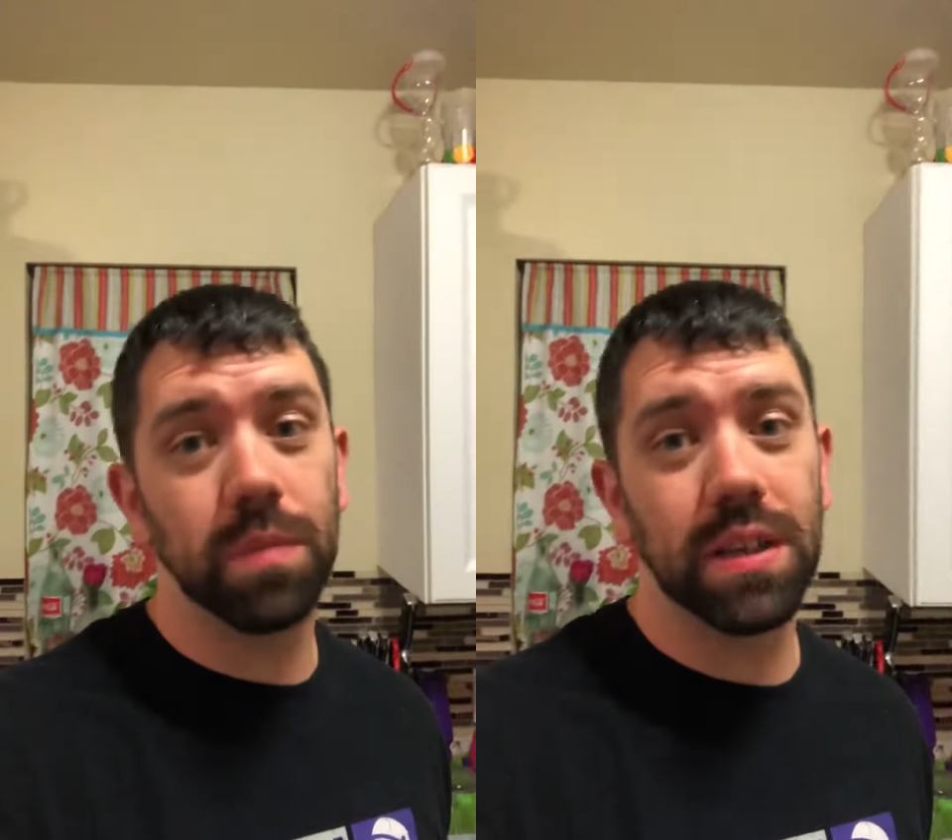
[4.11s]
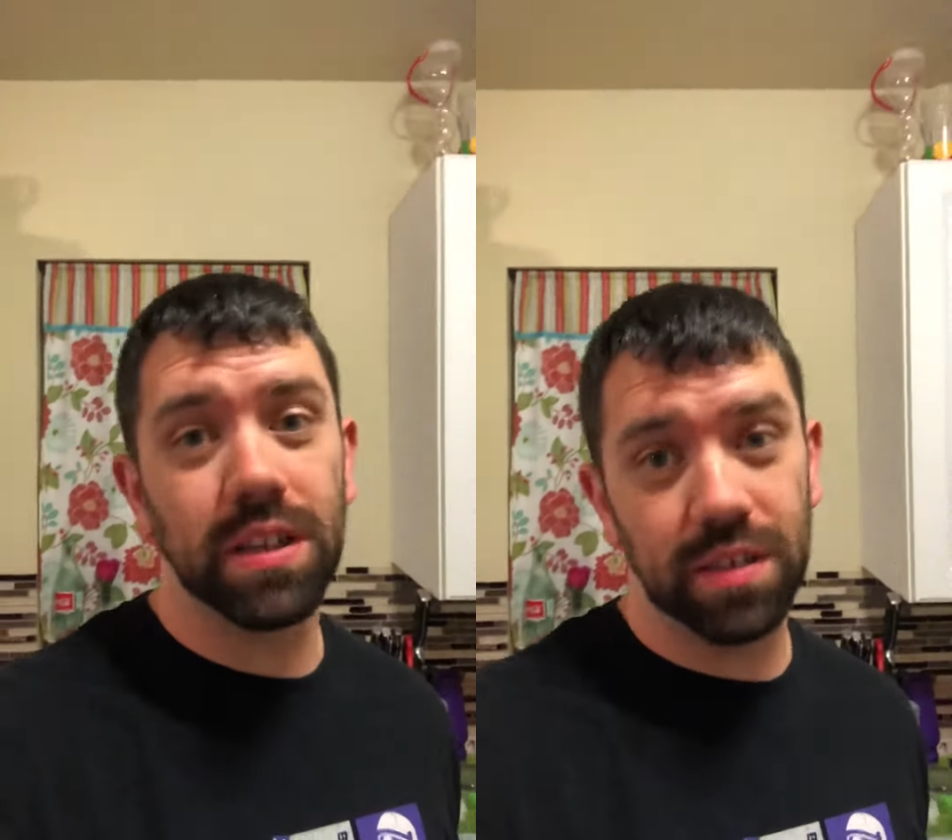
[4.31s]

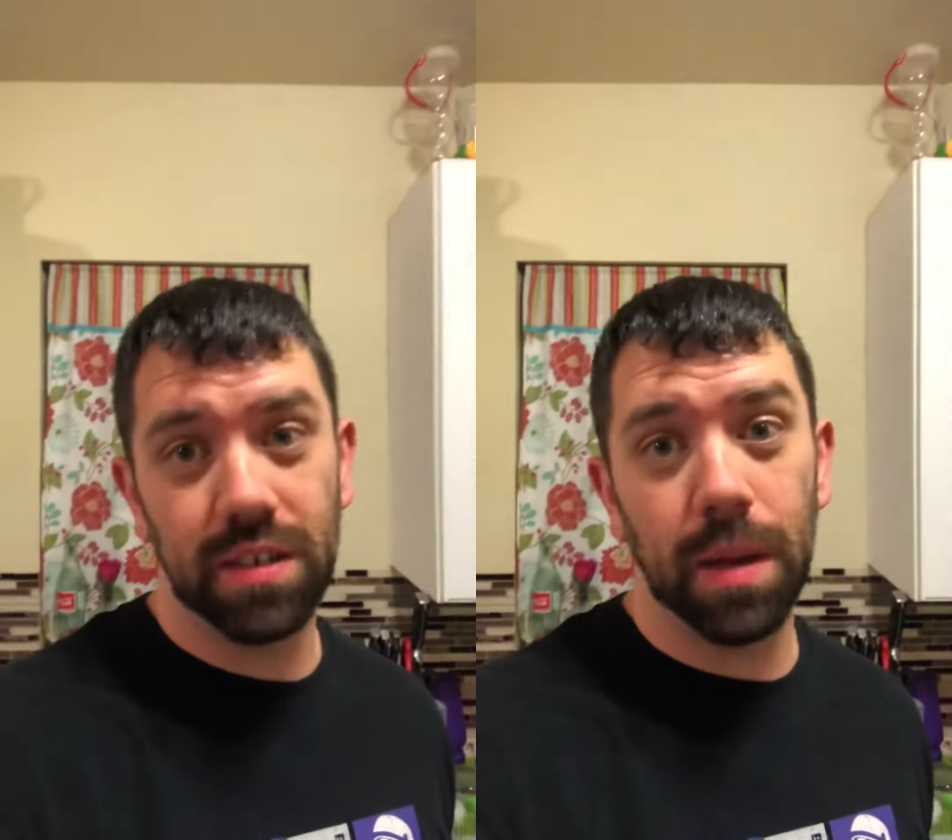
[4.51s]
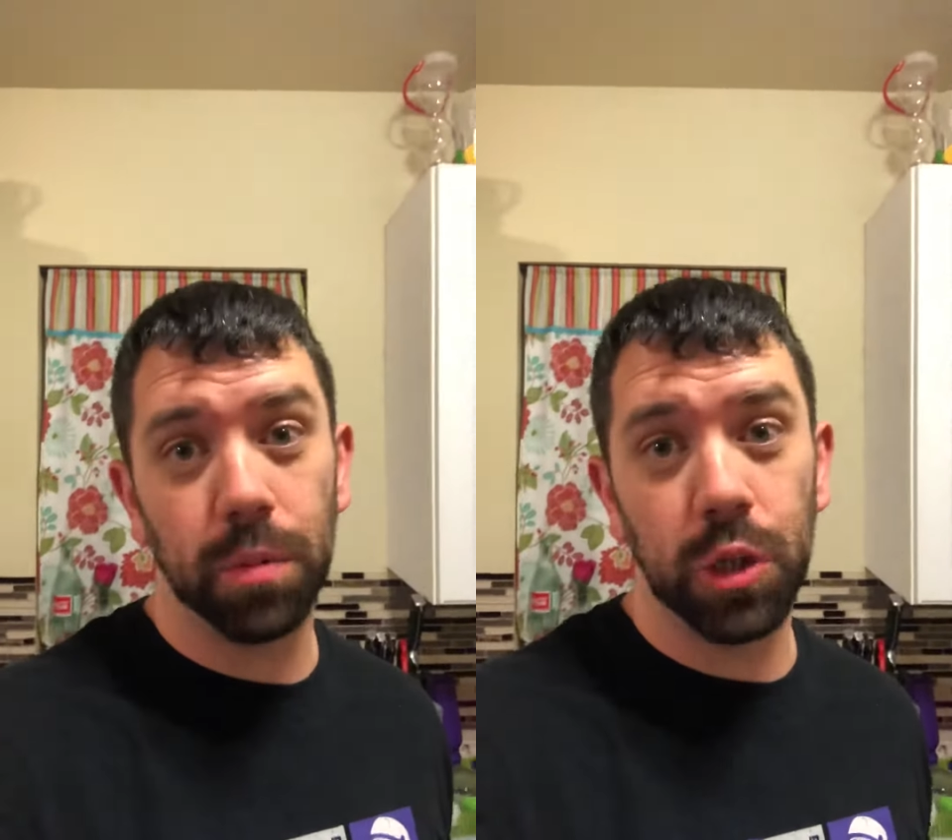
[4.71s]

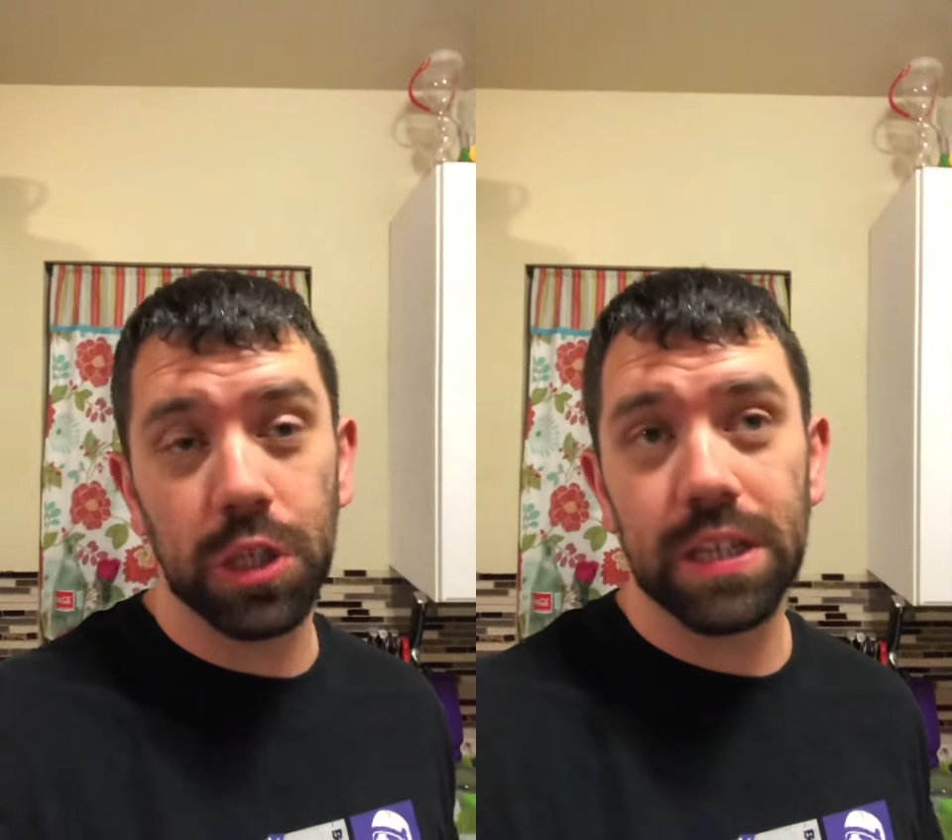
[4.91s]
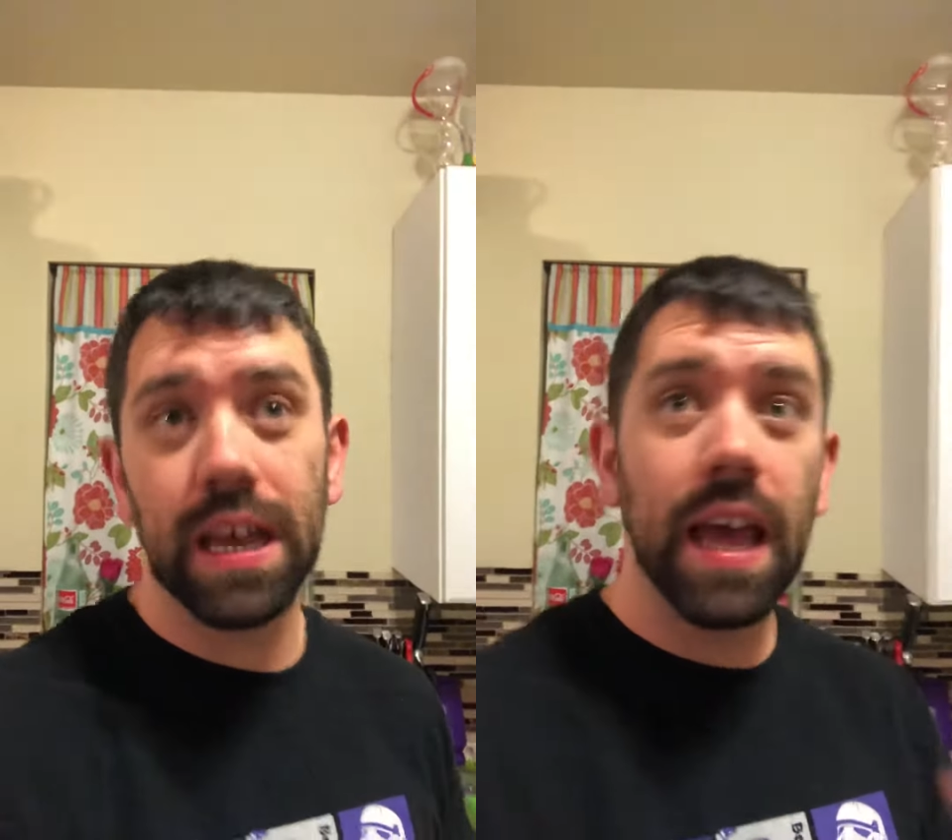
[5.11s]

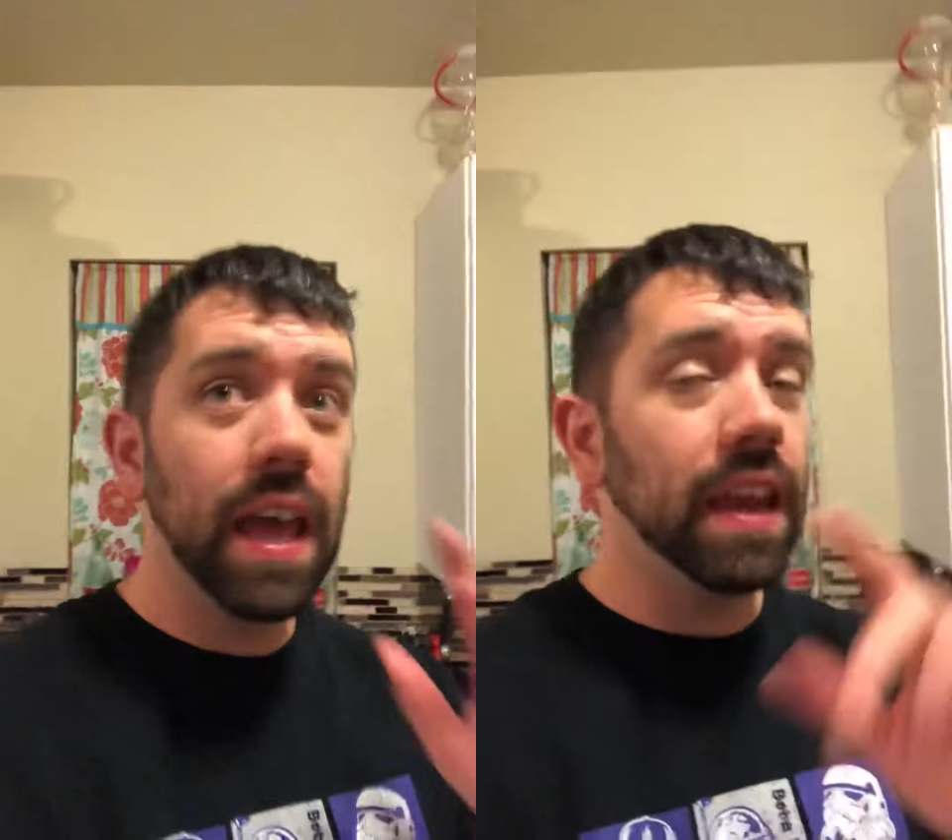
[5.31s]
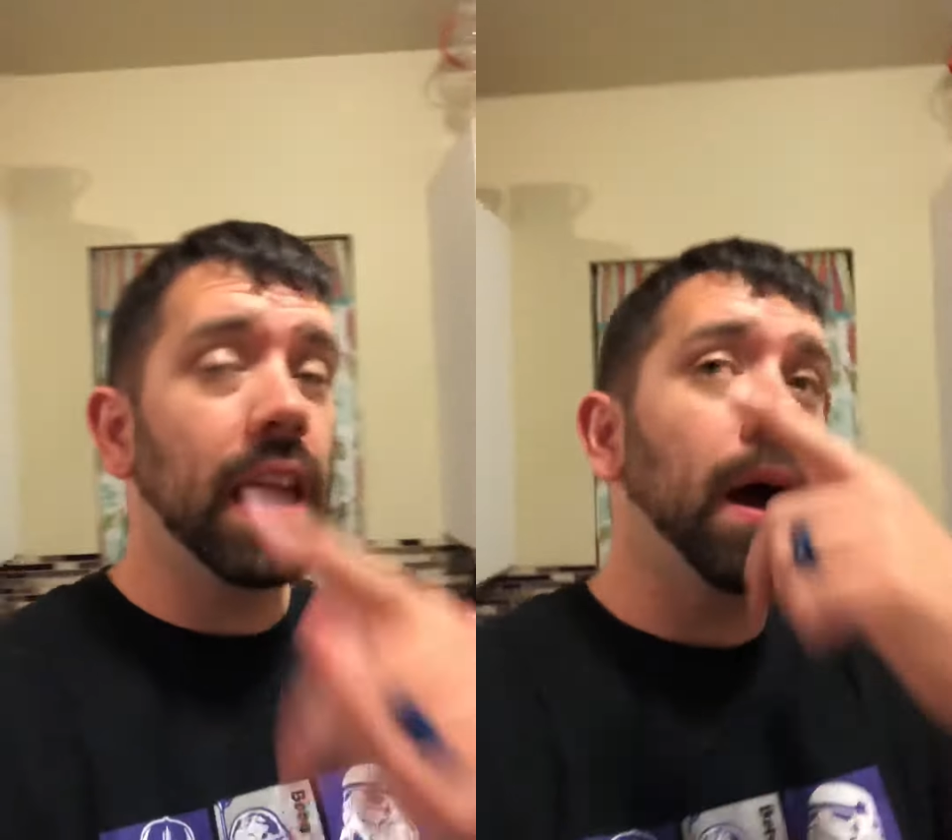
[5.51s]
Mistconceptions.
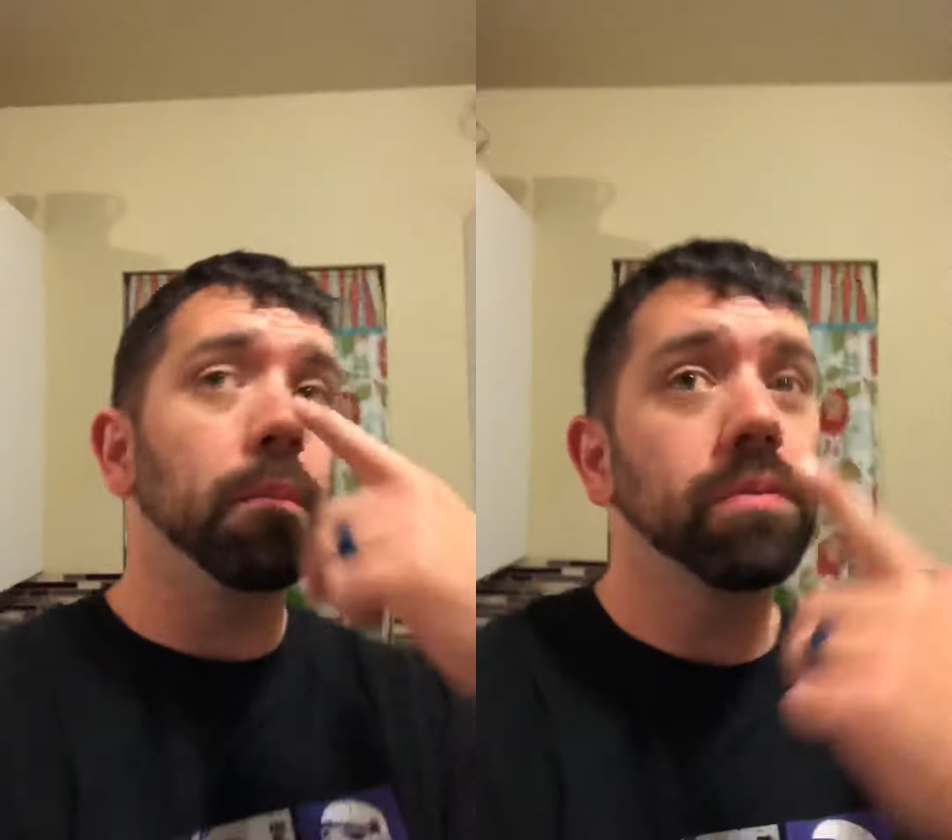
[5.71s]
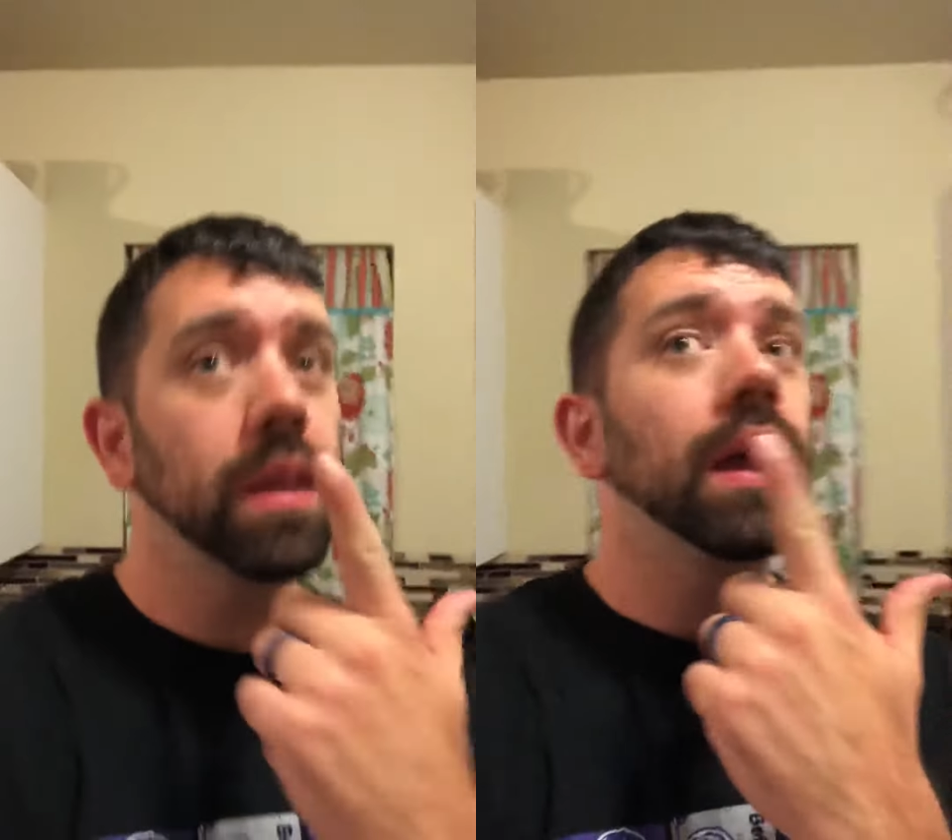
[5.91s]
Now,